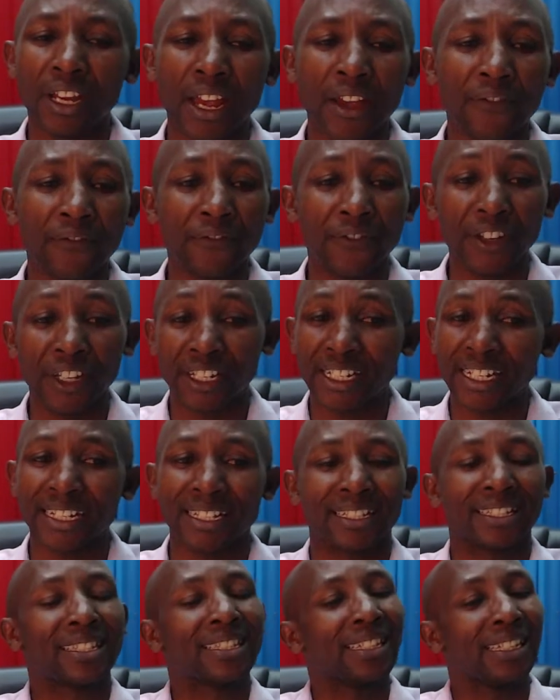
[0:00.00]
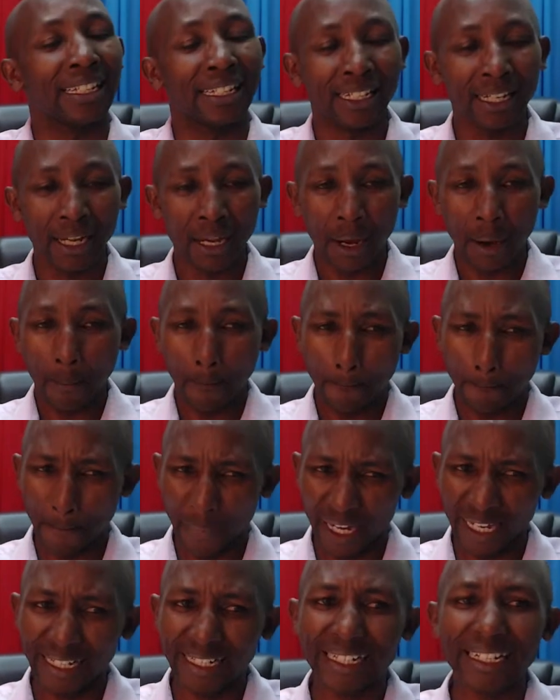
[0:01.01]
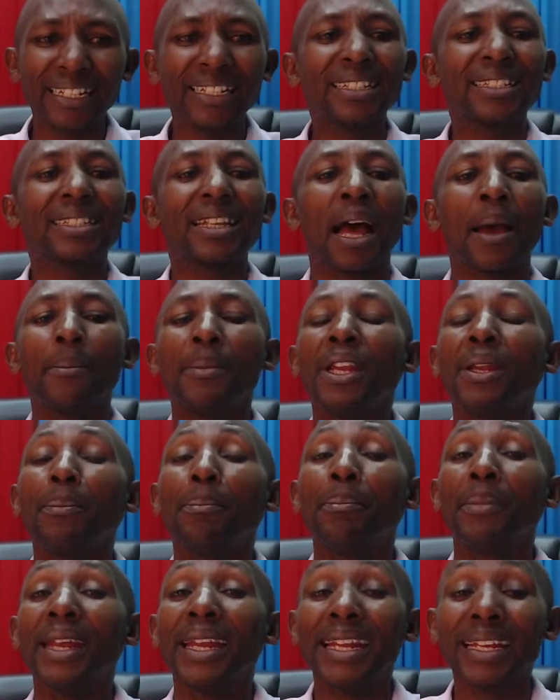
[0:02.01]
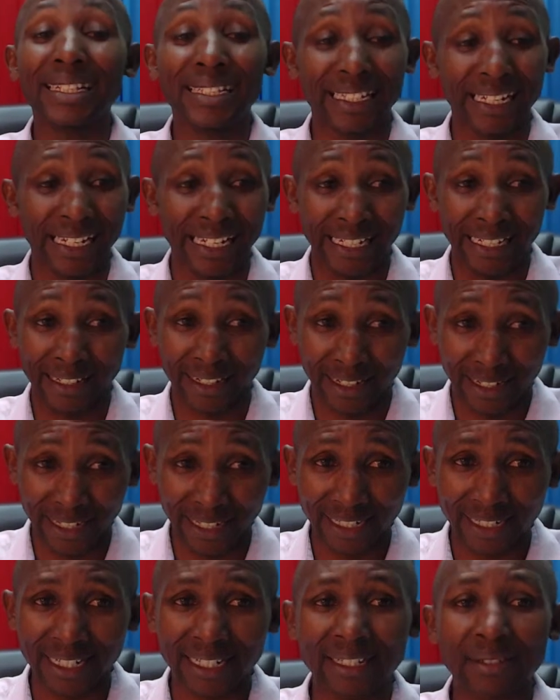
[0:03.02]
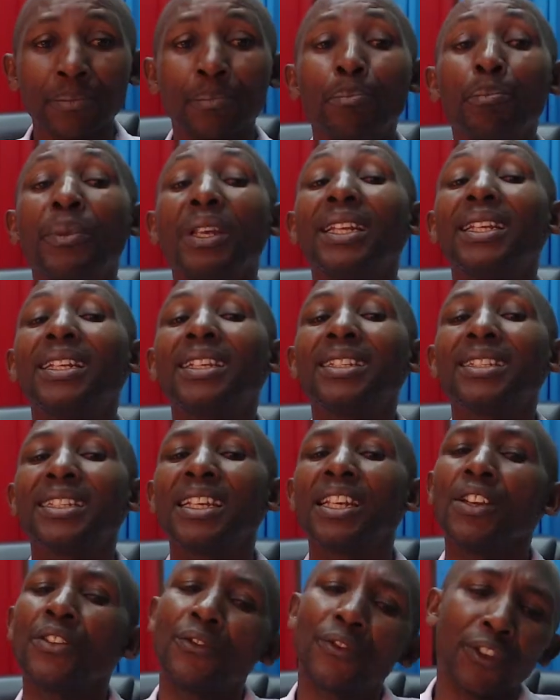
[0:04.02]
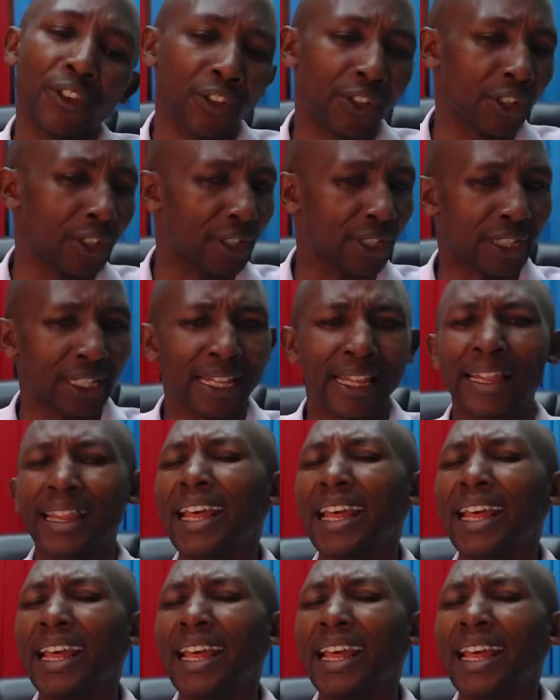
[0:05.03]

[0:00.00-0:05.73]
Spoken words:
efficiency. Minutes increases meetings efficiency.